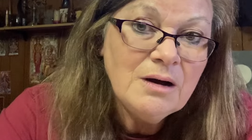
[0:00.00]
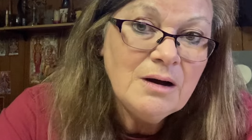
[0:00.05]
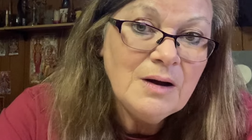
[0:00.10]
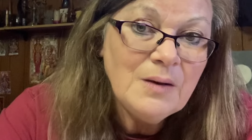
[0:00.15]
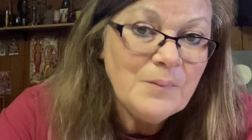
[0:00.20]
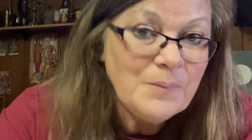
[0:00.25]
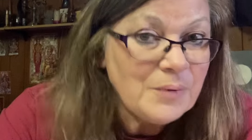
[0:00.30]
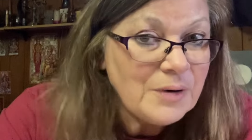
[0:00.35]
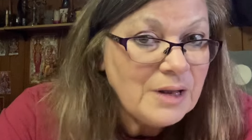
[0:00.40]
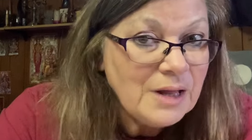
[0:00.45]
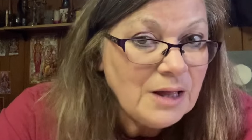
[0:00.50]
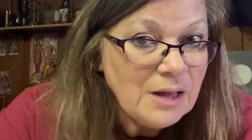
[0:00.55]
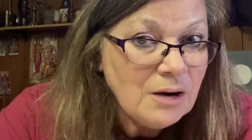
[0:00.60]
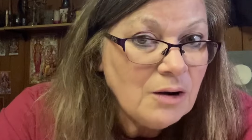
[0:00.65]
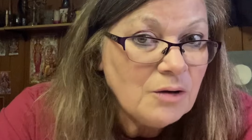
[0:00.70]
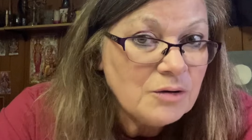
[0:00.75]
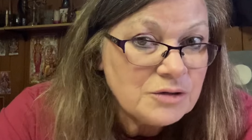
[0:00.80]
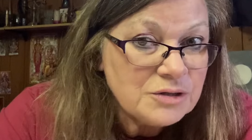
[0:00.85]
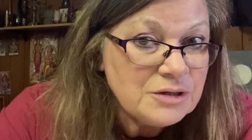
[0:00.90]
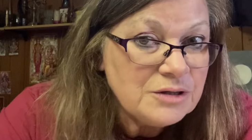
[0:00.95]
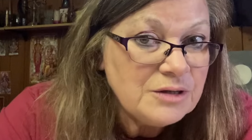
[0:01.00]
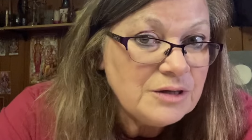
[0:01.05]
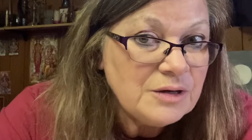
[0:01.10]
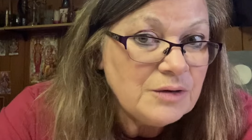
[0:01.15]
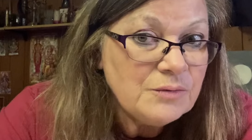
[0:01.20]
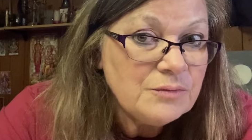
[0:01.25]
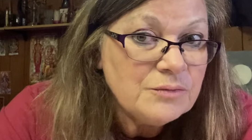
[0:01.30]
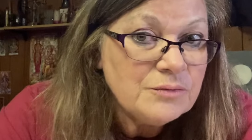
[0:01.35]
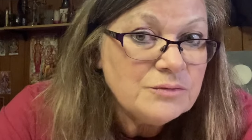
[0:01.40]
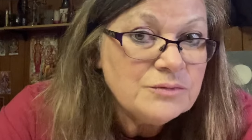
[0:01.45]
and play along to their
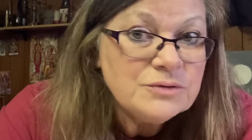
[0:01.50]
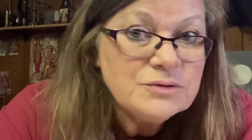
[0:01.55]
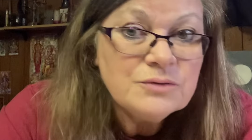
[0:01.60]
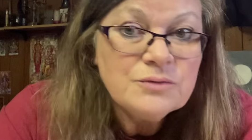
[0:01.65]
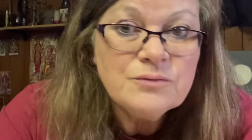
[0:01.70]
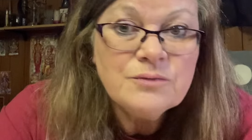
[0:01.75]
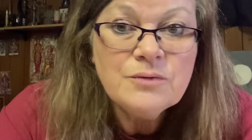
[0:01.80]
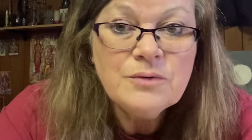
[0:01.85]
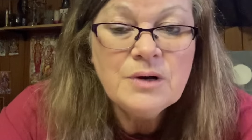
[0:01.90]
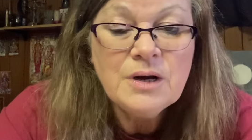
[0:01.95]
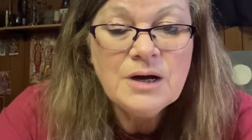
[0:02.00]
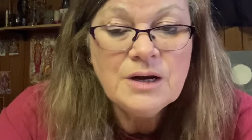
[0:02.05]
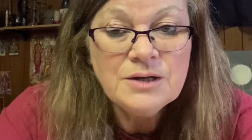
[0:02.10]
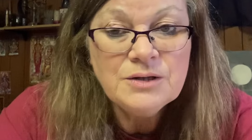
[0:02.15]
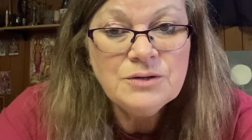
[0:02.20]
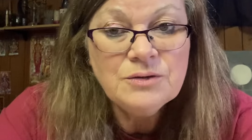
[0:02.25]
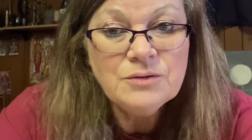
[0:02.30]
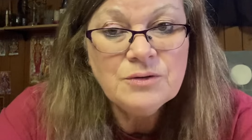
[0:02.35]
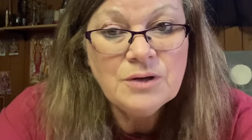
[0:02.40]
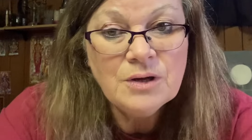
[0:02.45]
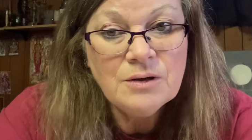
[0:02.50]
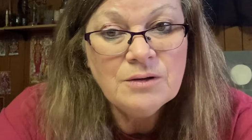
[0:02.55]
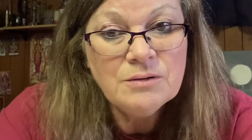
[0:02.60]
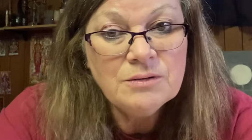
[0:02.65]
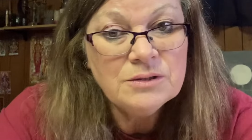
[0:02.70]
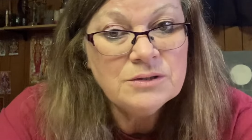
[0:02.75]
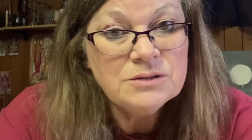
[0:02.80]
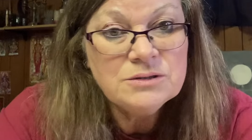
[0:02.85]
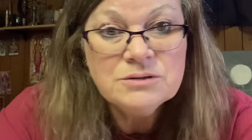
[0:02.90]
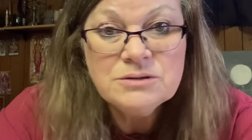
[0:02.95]
rules, or are you
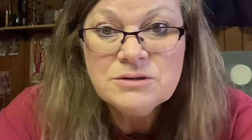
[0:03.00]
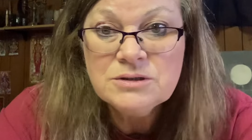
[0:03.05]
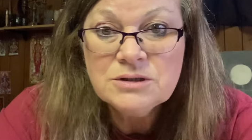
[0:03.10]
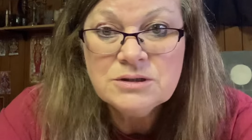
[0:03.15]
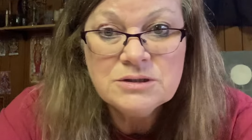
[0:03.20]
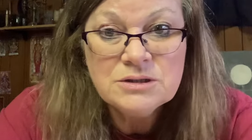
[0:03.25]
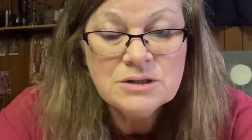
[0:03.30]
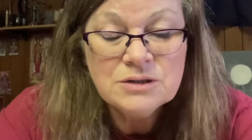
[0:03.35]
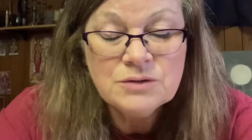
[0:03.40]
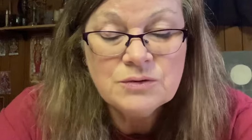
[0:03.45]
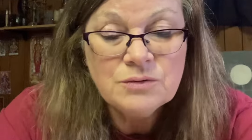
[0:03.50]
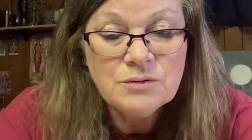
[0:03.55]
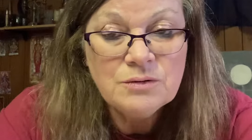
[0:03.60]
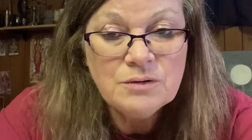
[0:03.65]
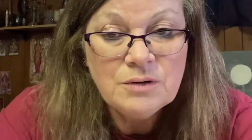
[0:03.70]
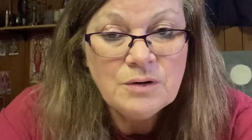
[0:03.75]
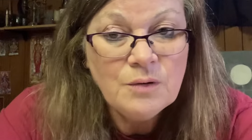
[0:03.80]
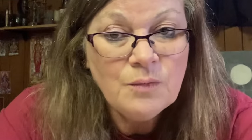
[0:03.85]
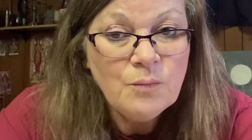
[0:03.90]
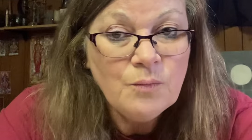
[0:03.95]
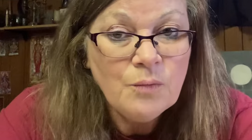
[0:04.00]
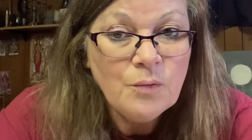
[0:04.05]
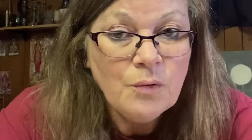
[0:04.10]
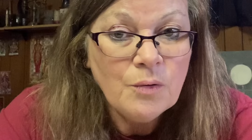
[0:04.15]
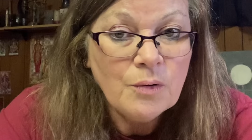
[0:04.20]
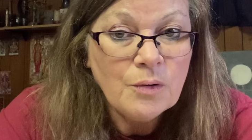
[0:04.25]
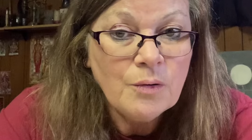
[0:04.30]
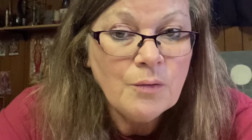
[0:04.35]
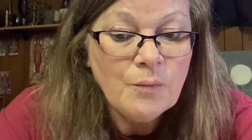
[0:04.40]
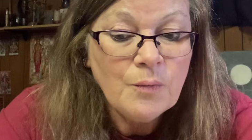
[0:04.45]
going to just ignore it and walk
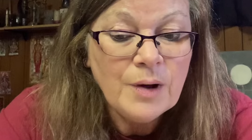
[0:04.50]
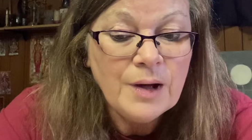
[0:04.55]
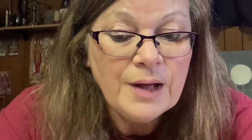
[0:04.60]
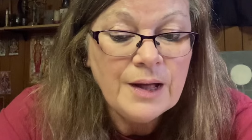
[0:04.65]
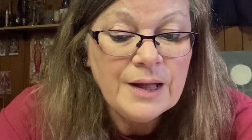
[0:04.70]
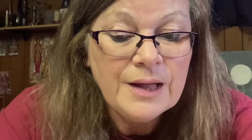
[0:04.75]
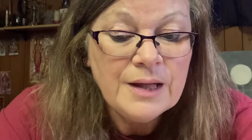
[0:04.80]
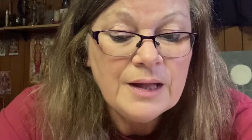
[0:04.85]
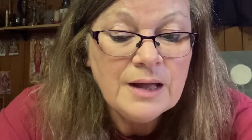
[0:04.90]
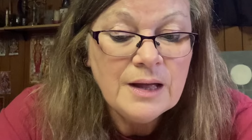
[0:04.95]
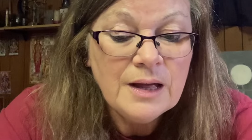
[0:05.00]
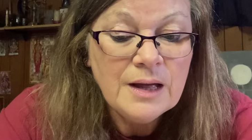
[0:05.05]
away?